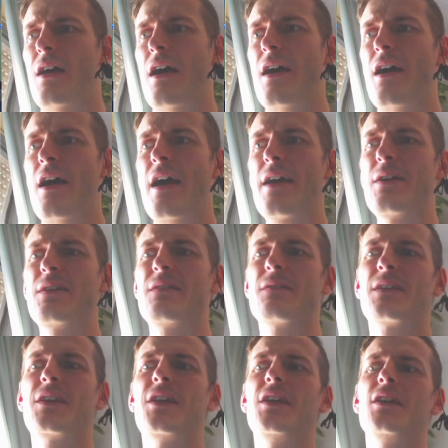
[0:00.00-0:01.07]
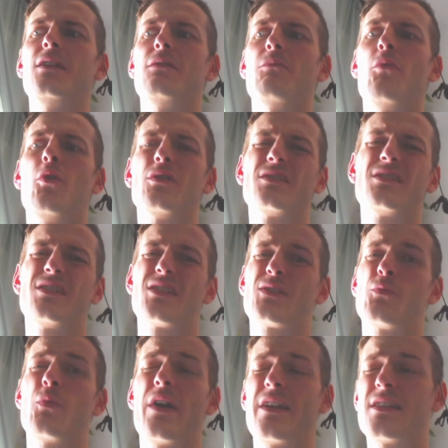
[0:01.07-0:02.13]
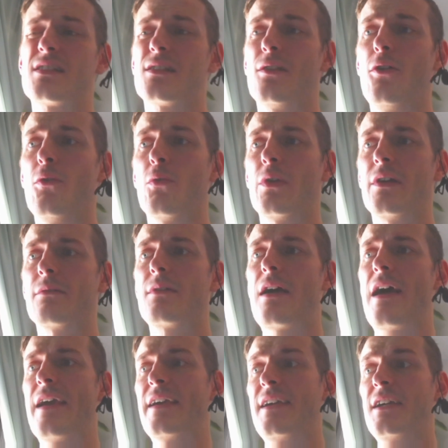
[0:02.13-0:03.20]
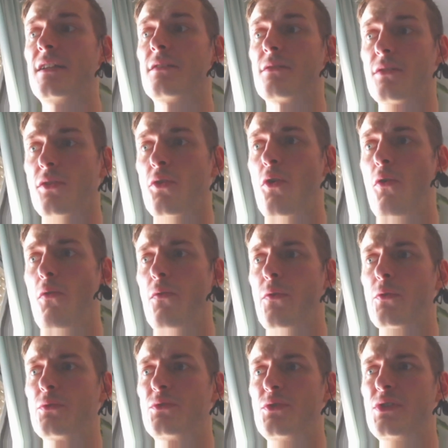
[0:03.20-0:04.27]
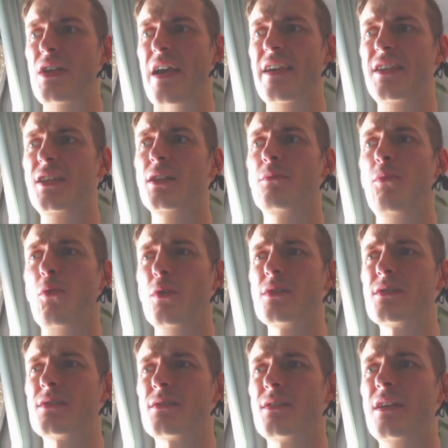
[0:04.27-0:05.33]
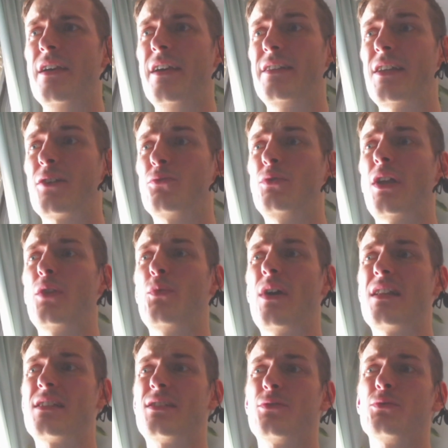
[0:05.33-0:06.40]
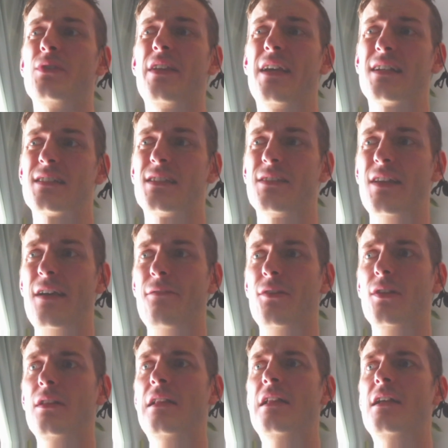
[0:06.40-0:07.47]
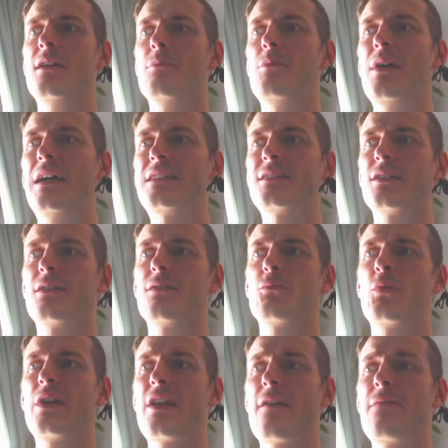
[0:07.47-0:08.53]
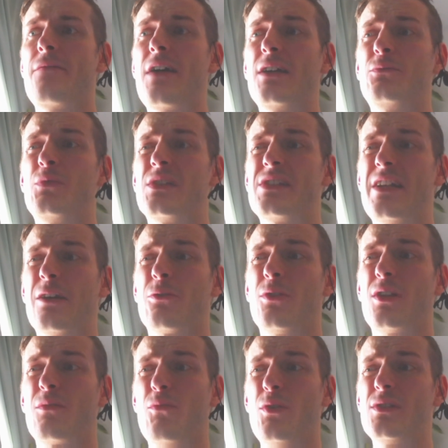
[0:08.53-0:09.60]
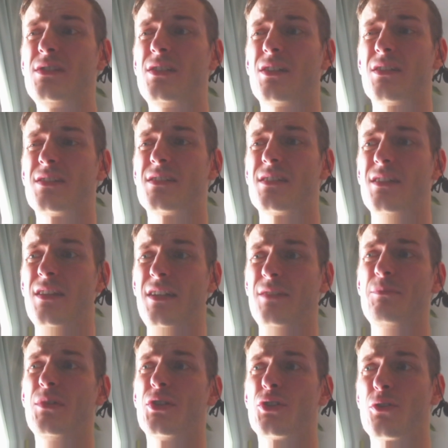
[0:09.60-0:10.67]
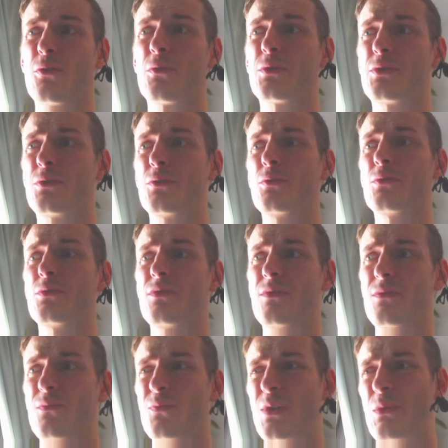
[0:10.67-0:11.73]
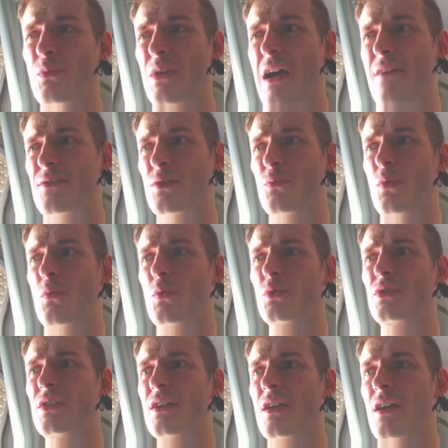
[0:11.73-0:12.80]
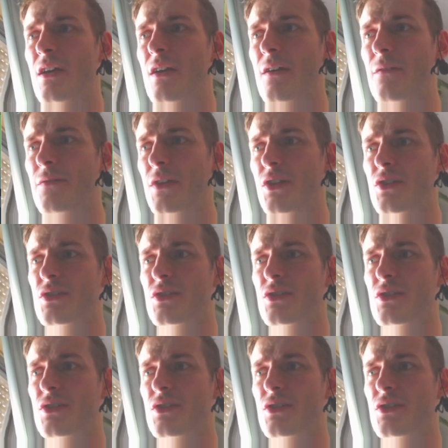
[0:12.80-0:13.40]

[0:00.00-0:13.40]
I kill monsters very slowly. I can go through it. You see, I kill boss and I could advance to next level. But when I fight with regular monsters, let me show it to you. When after we would finish